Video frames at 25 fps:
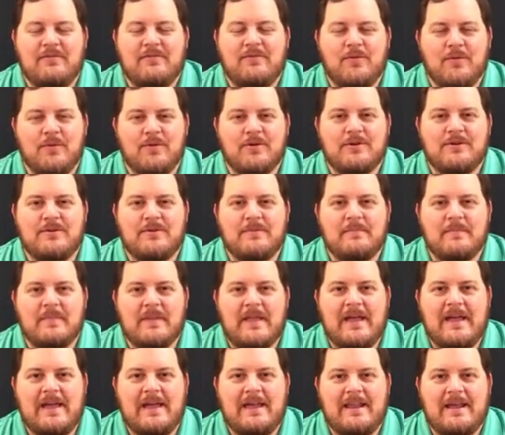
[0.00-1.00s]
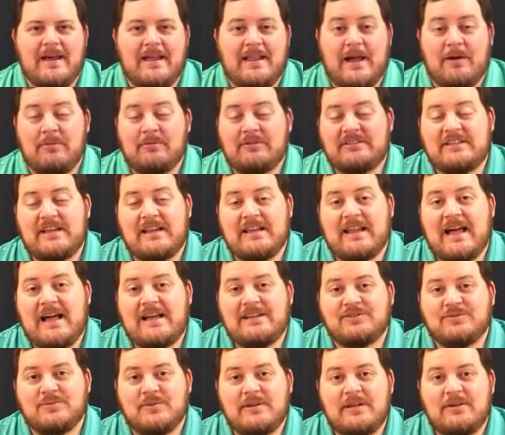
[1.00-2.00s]
for you. And like we said
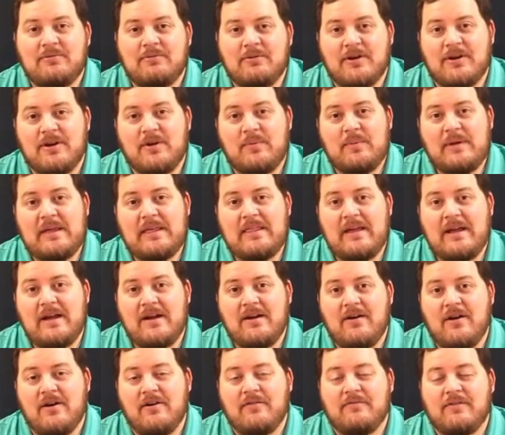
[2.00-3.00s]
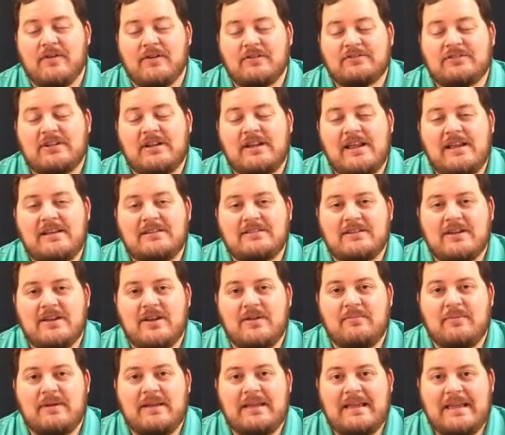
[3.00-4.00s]
last week, we're going to be there. Our first Sunday is
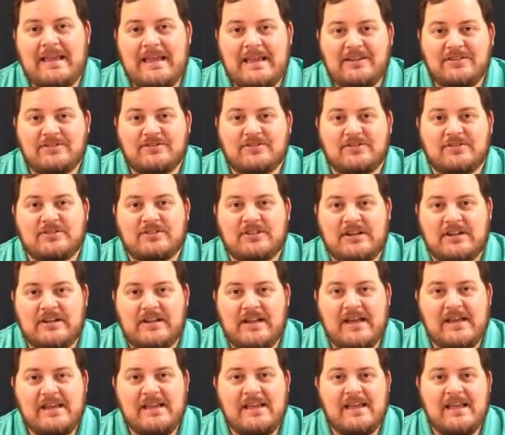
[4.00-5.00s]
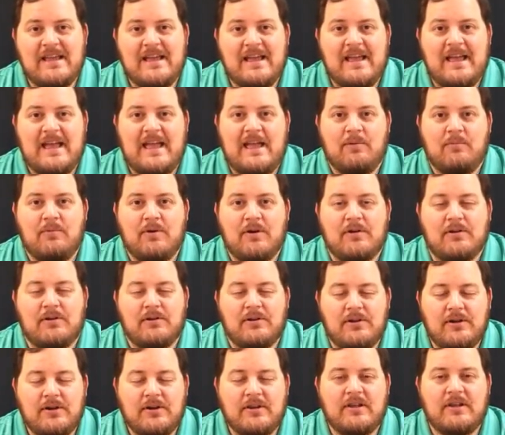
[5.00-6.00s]
going to be Easter Sunday, and we are
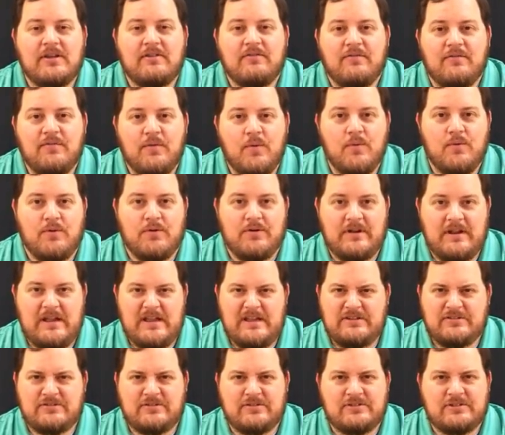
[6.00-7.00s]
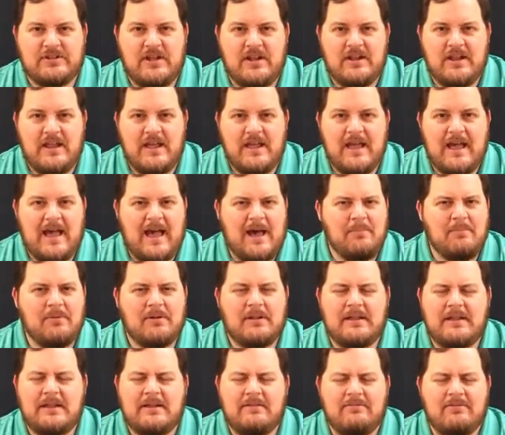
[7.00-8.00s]
looking forward to Easter Sunday. I
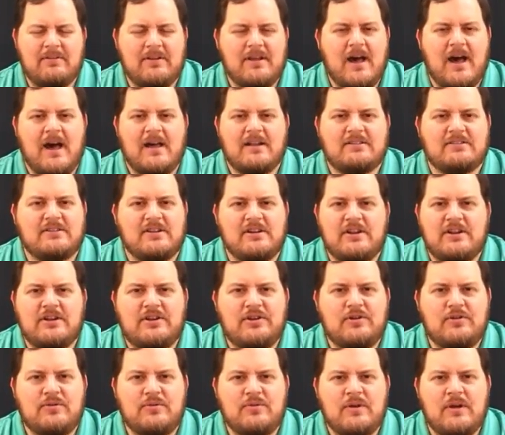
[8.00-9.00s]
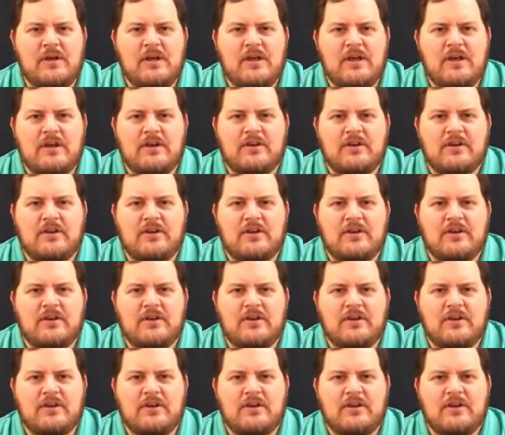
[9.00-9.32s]
believe God is going to do